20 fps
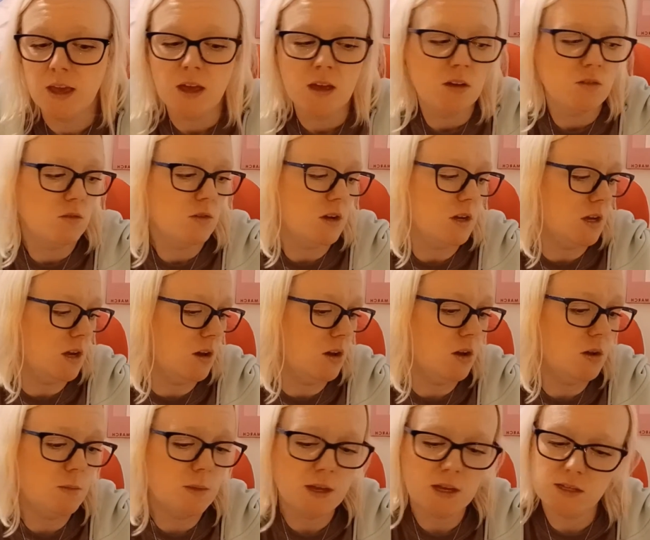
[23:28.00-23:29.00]
Right, I
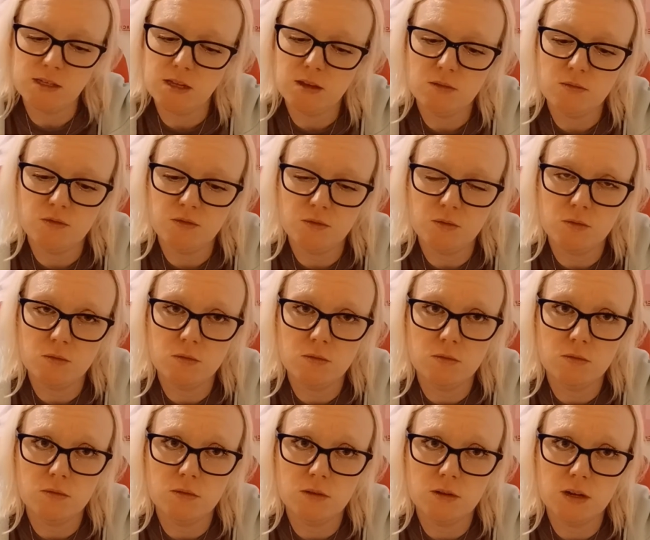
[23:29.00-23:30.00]
hope that's helpful,
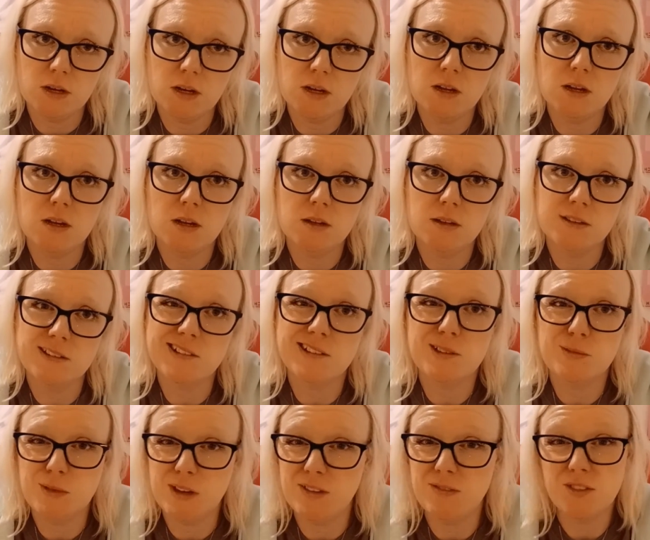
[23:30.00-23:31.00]
and I
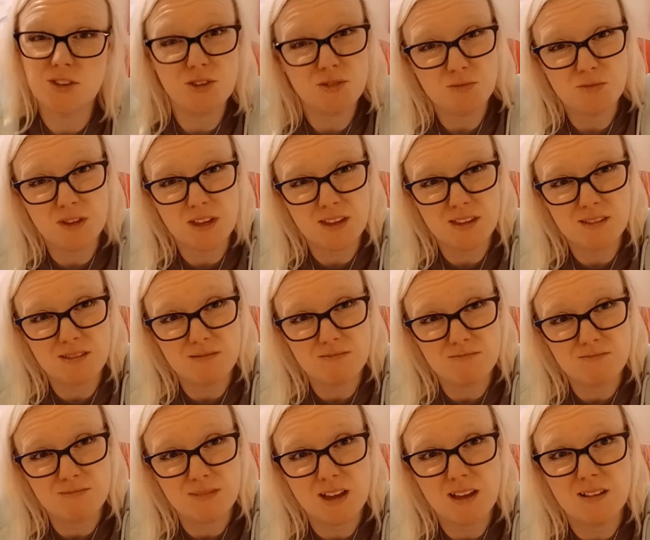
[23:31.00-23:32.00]
hope you have a good week,
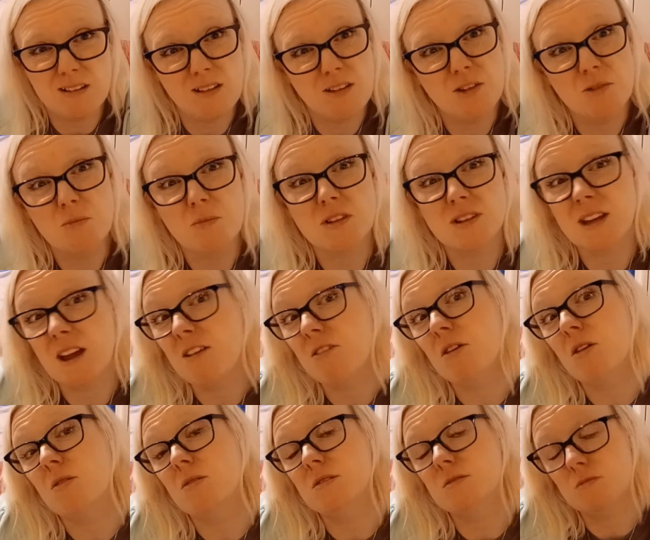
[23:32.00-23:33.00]
and I hope my
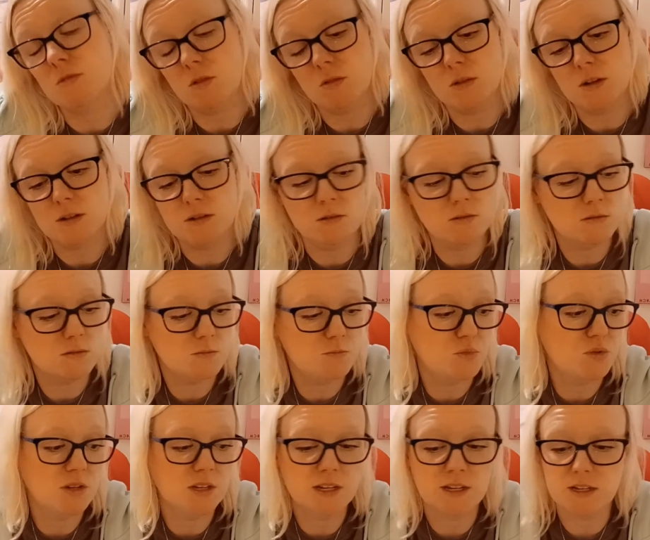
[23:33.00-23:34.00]
tarot is wrong and not
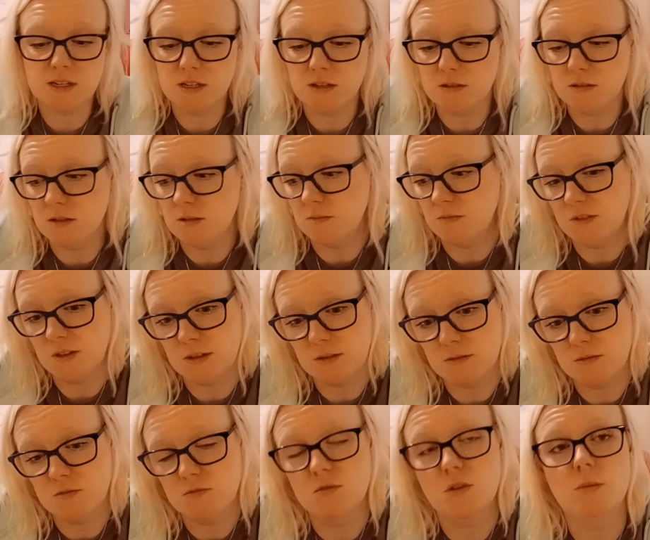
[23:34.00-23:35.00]
predicting something
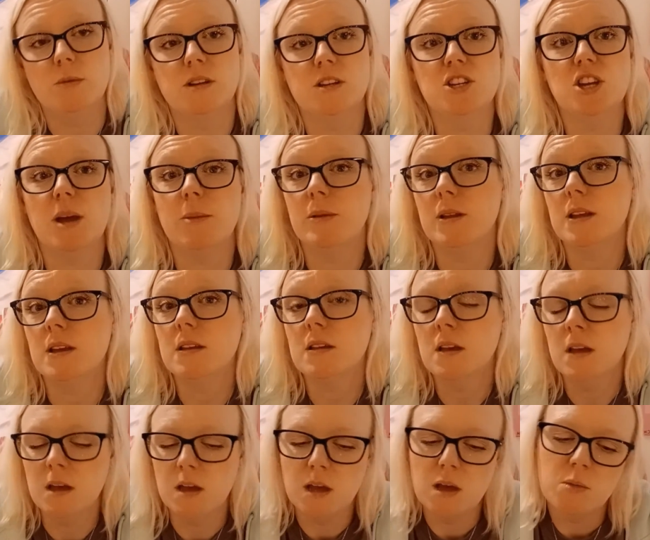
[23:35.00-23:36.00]
rubbish happening.
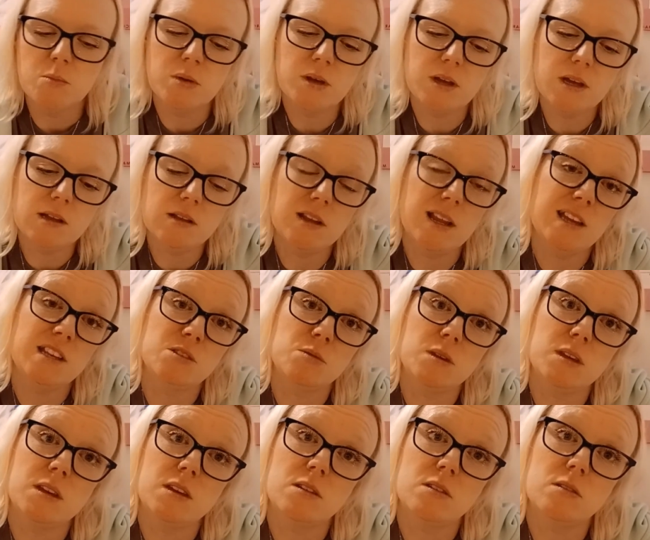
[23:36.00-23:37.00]
But last
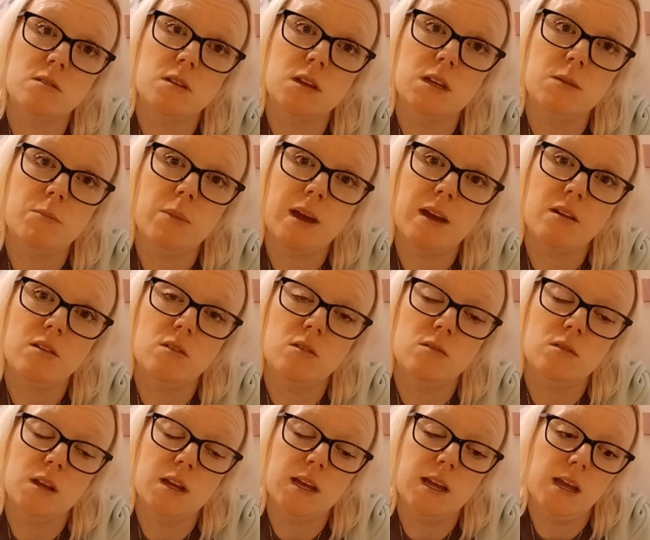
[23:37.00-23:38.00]
week I got it bang
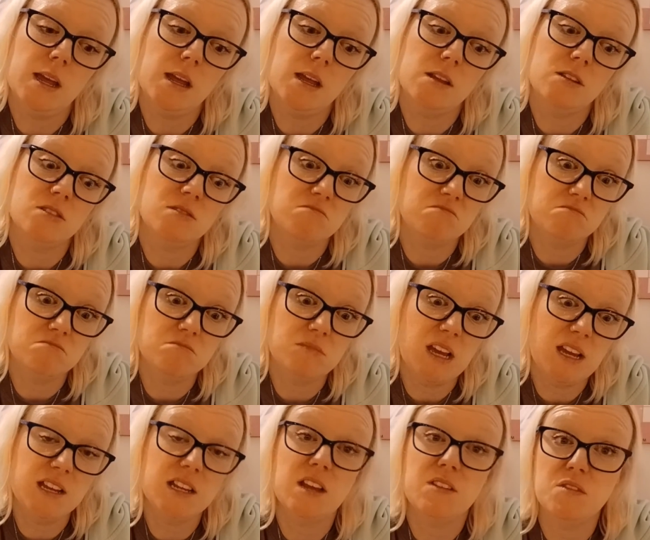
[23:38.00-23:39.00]
on, and
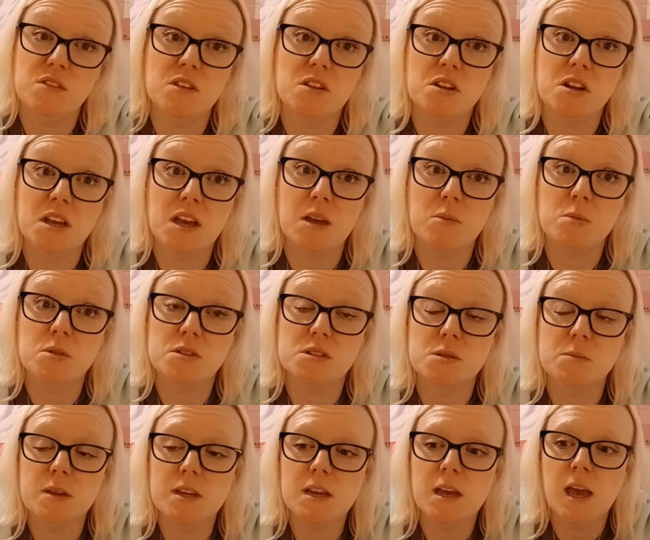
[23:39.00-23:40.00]
it definitely happened to
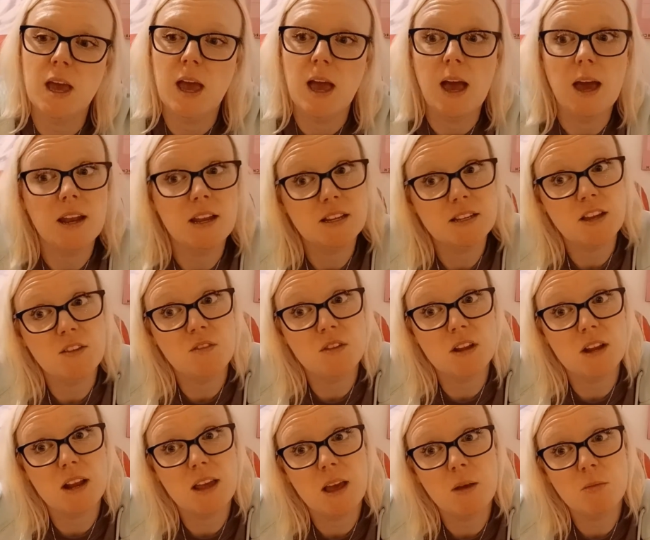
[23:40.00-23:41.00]
me, and it
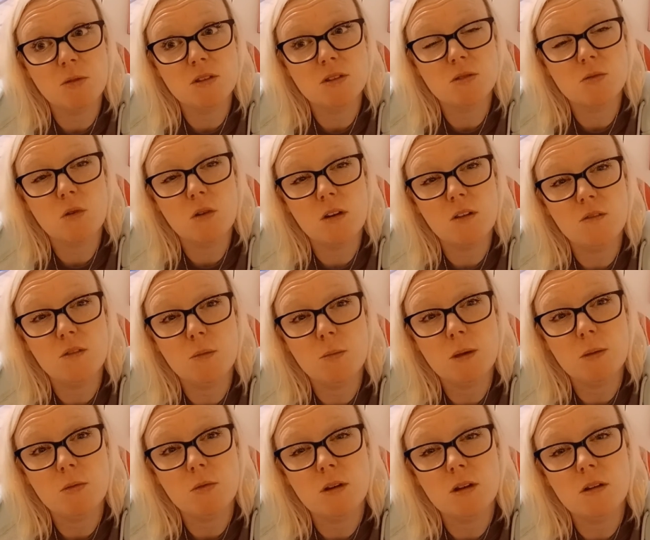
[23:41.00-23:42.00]
definitely happened to quite a few
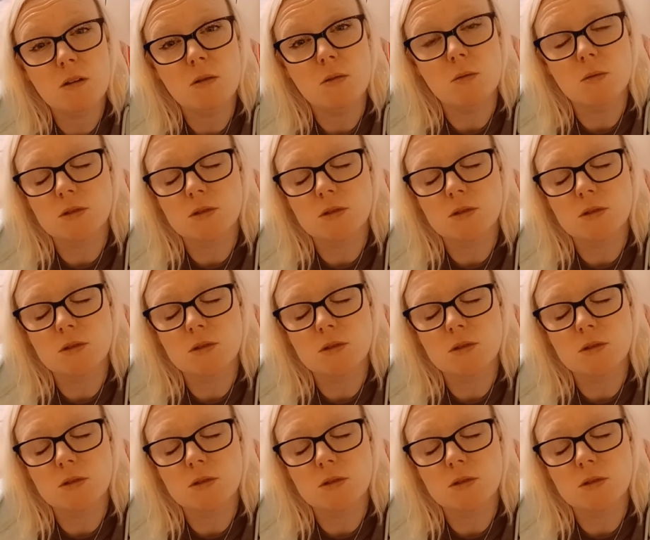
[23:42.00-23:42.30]
people I know.